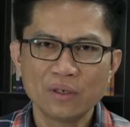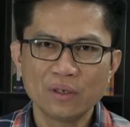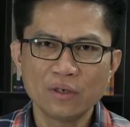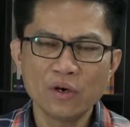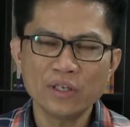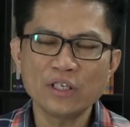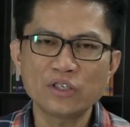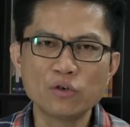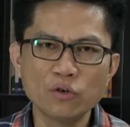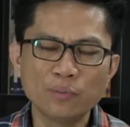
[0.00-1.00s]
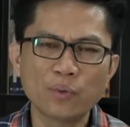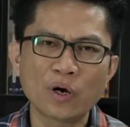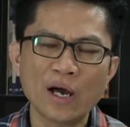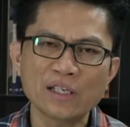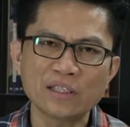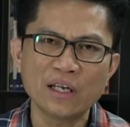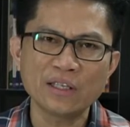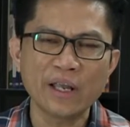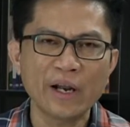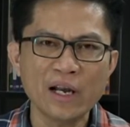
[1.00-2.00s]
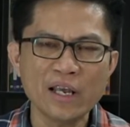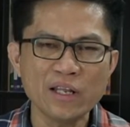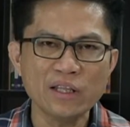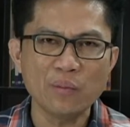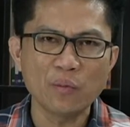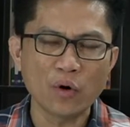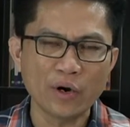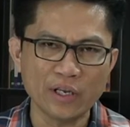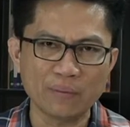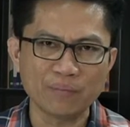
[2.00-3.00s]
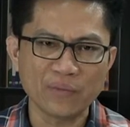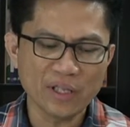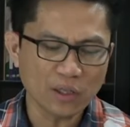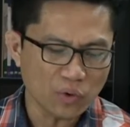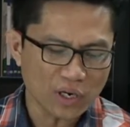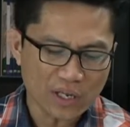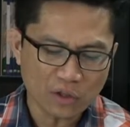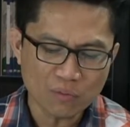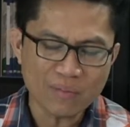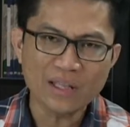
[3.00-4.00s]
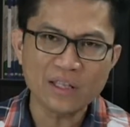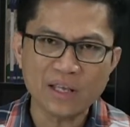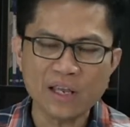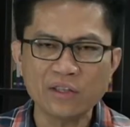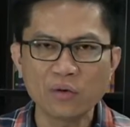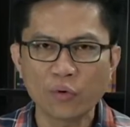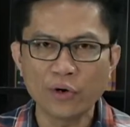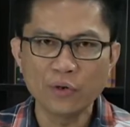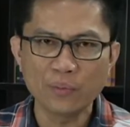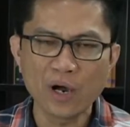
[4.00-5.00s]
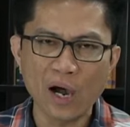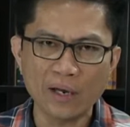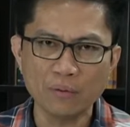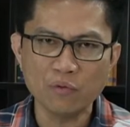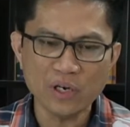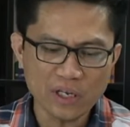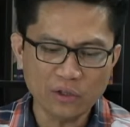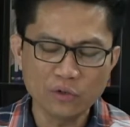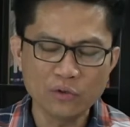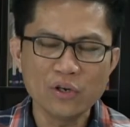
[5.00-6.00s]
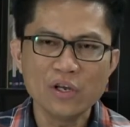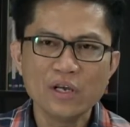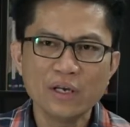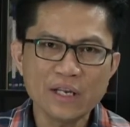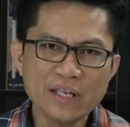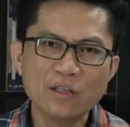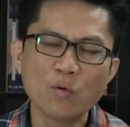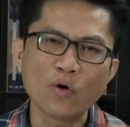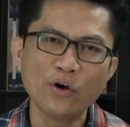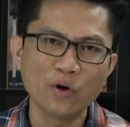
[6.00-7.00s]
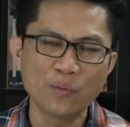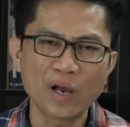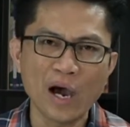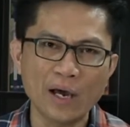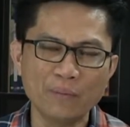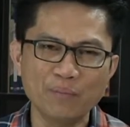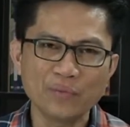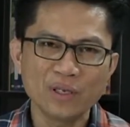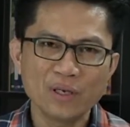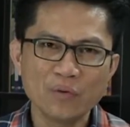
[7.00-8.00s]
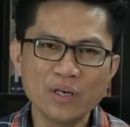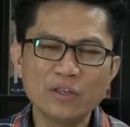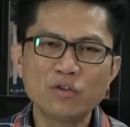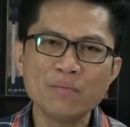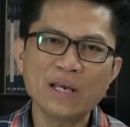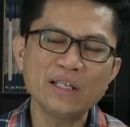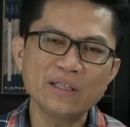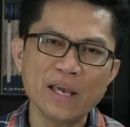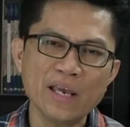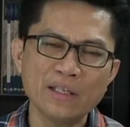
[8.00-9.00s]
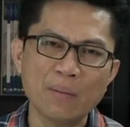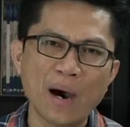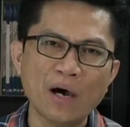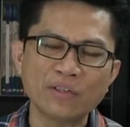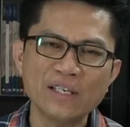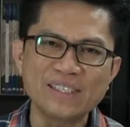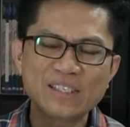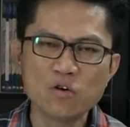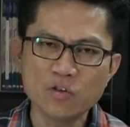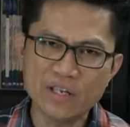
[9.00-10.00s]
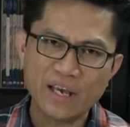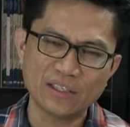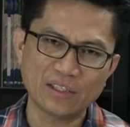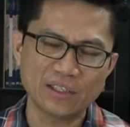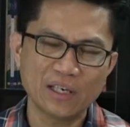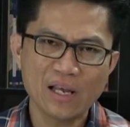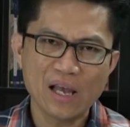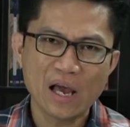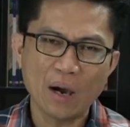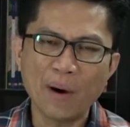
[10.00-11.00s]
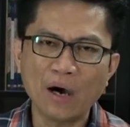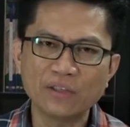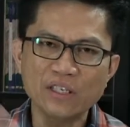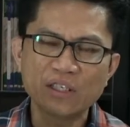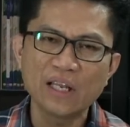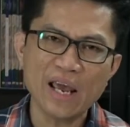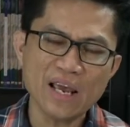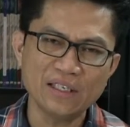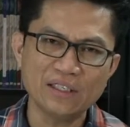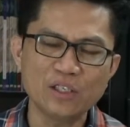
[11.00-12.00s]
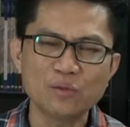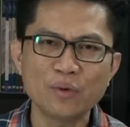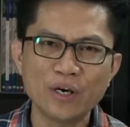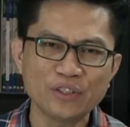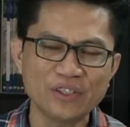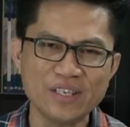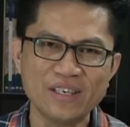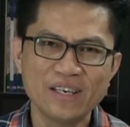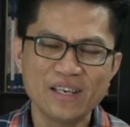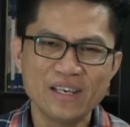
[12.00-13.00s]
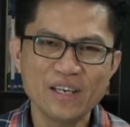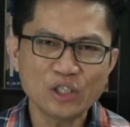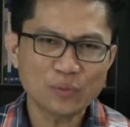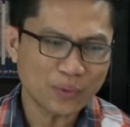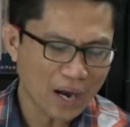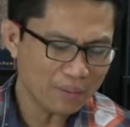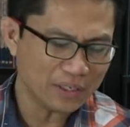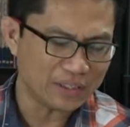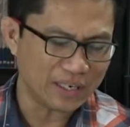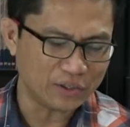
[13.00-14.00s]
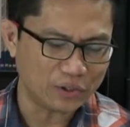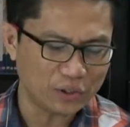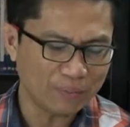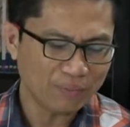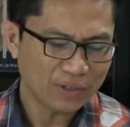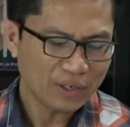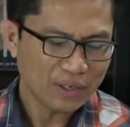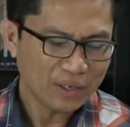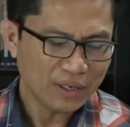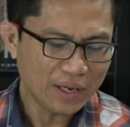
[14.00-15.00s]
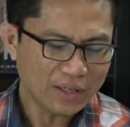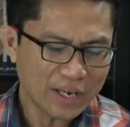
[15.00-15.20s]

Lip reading: You know, it is good for us that early in the morning that we need to meditate the word of God. We need to read the word of God. We need to meditate about His goodness, about His grace, His mercy, His promises. And